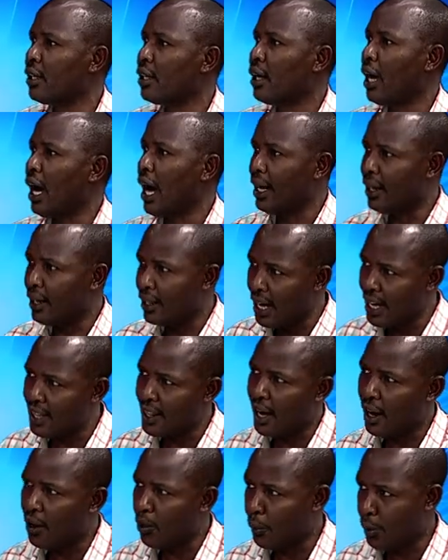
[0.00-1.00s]
and the
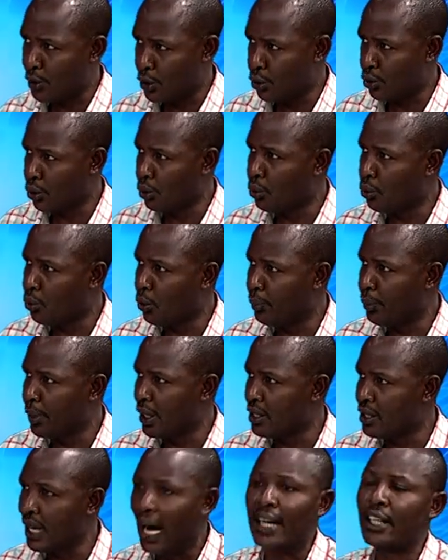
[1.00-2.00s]
other opposition
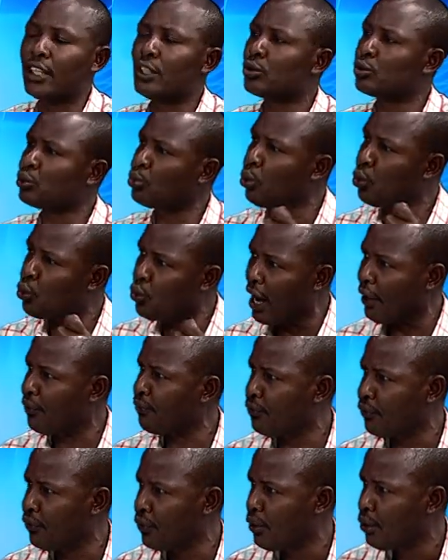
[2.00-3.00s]
groupings and is too rough
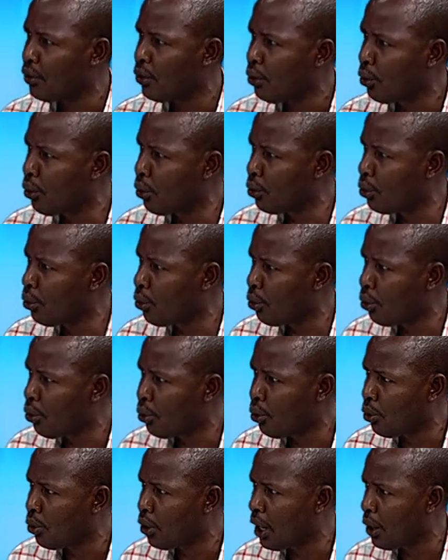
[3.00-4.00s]
on
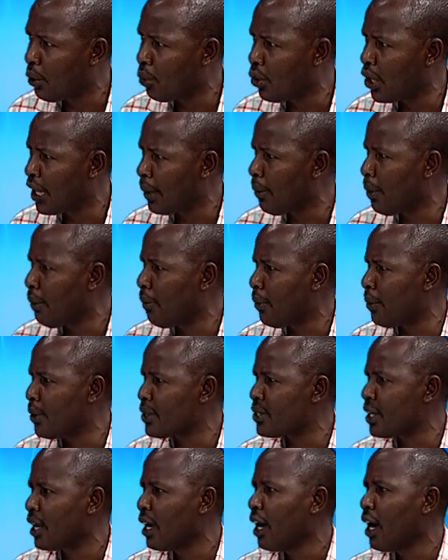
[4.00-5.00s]
Amama
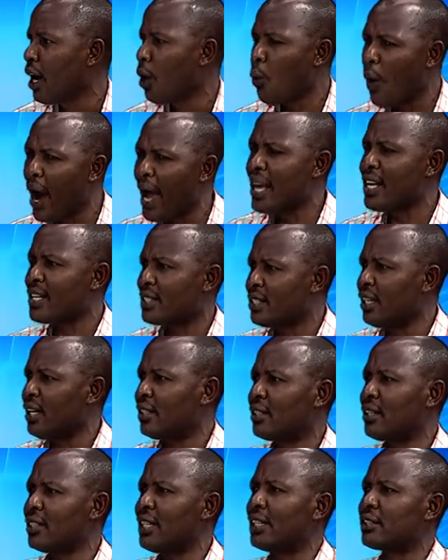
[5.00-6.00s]
Mbabazi? Why is
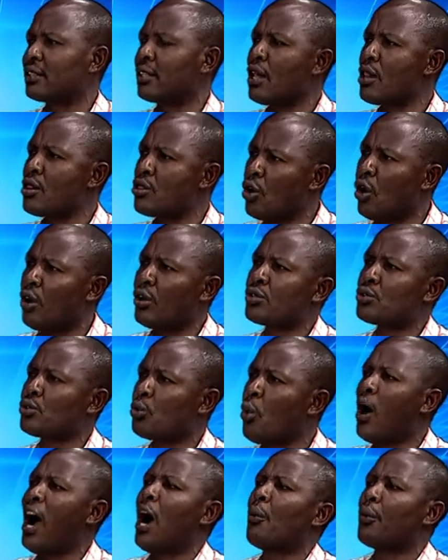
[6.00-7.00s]
it that those who
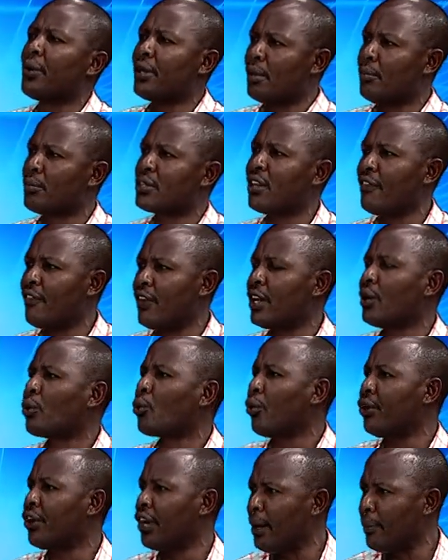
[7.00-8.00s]
are with Museveni in
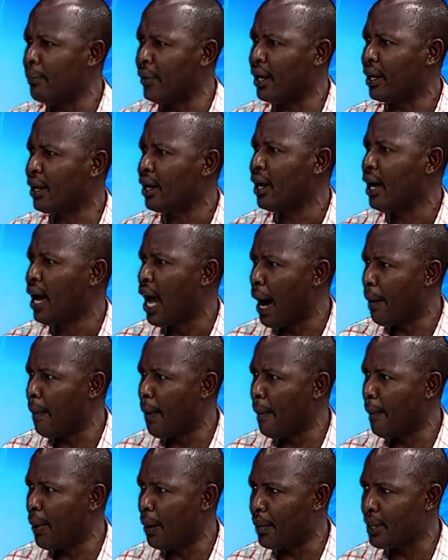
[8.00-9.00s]
condemning
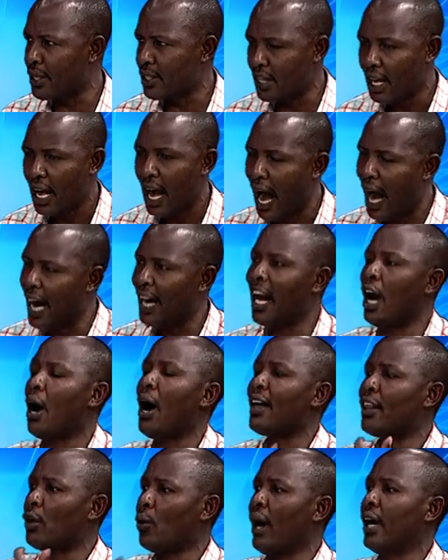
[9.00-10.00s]
Amama Mbabazi are now
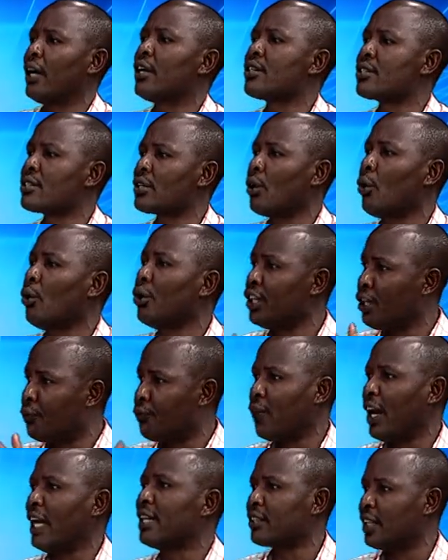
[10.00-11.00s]
the ones on the
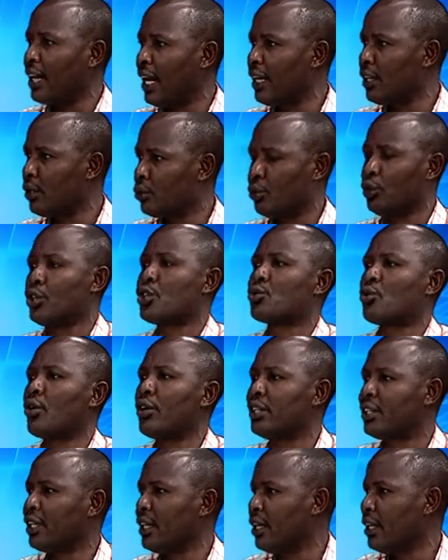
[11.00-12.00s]
front line to destroy
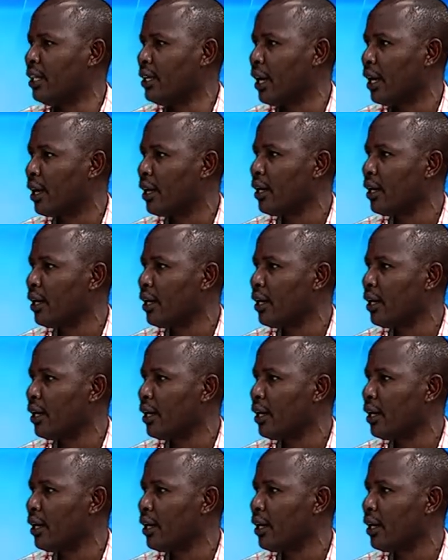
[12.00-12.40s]
TDA?